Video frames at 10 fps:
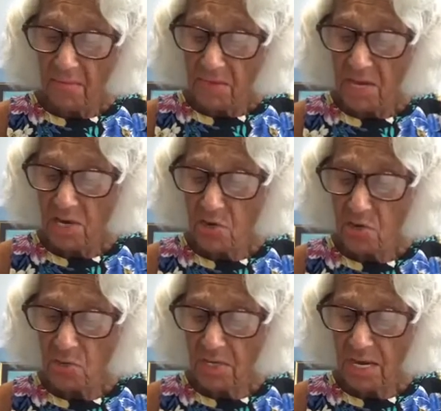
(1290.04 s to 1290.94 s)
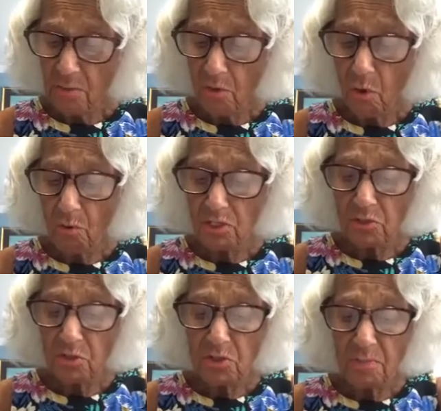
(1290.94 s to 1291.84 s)
They knew that I would always
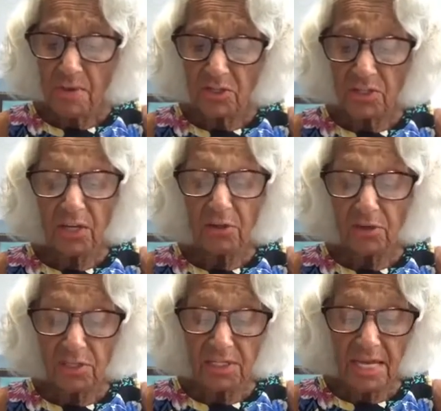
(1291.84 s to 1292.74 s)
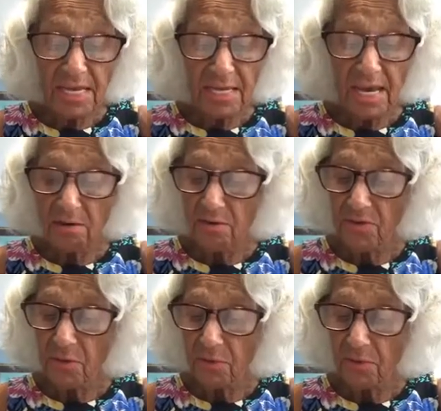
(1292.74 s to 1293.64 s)
do the best I could to take care of
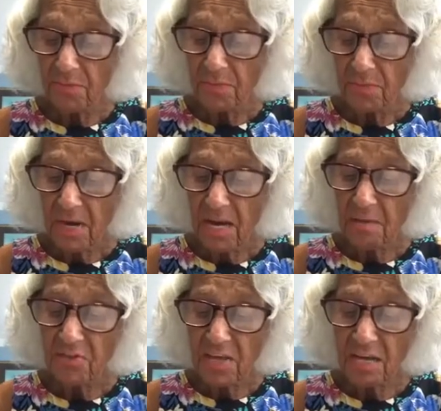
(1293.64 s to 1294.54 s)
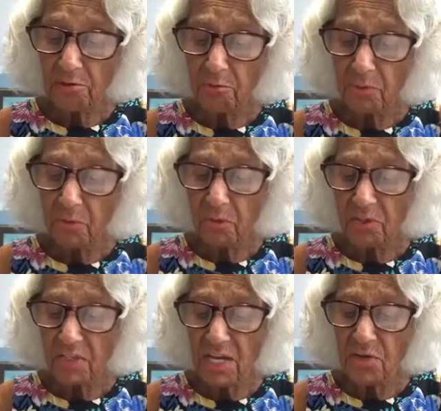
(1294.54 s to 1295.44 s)
you. I am thankful
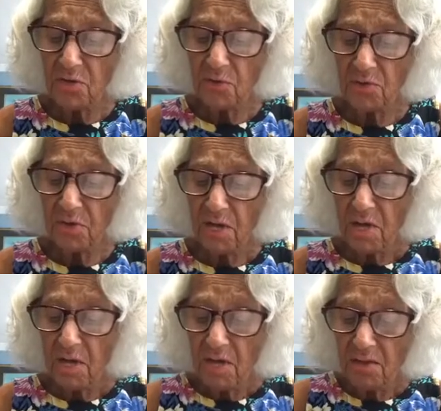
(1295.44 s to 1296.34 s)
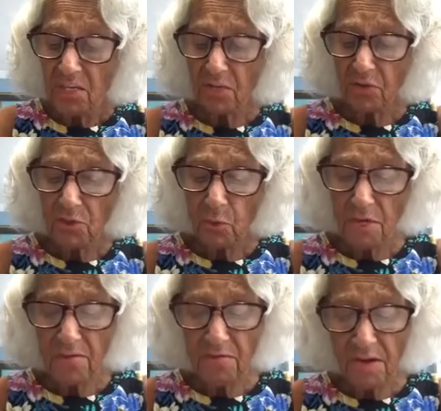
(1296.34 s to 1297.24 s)
because they knew this for
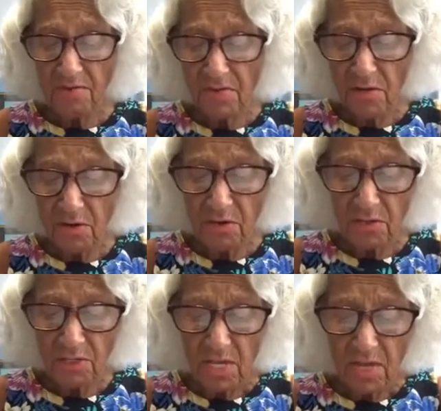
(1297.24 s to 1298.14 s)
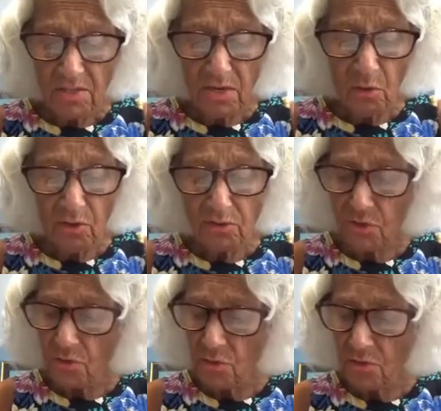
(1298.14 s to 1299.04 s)
25 years. They also
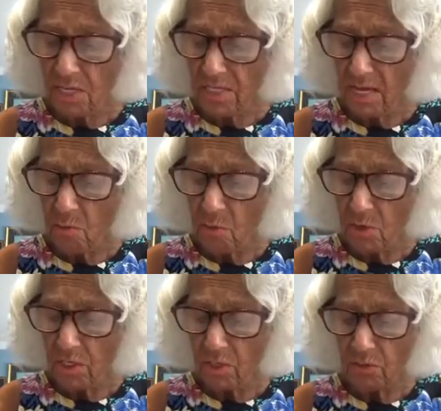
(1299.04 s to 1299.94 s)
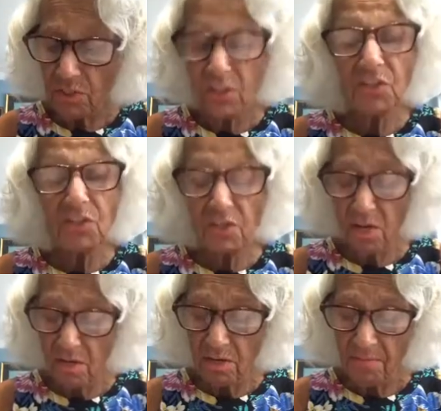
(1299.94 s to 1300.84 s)
knew that they weren't losing a
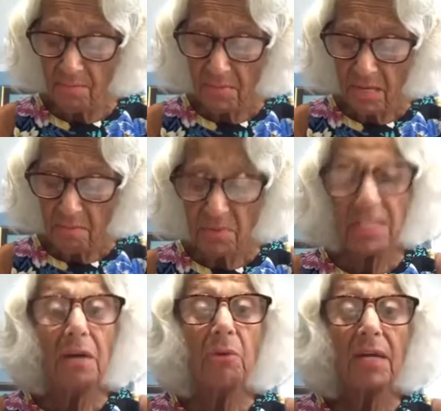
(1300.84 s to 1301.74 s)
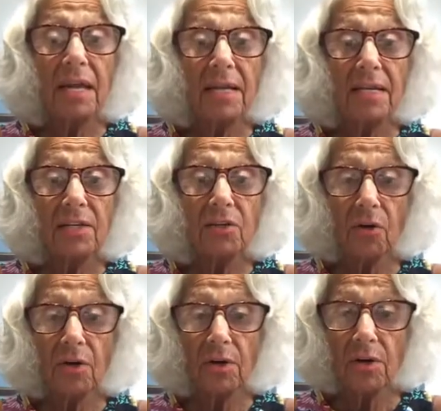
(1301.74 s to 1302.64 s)
son, but they were gaining a
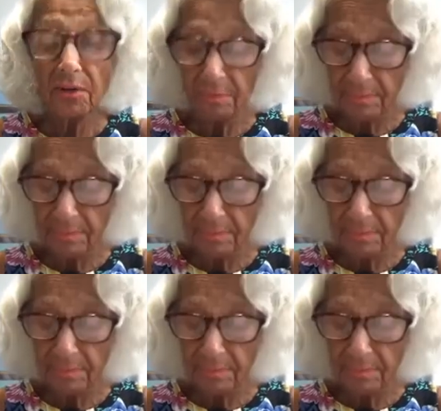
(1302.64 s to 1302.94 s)
daughter.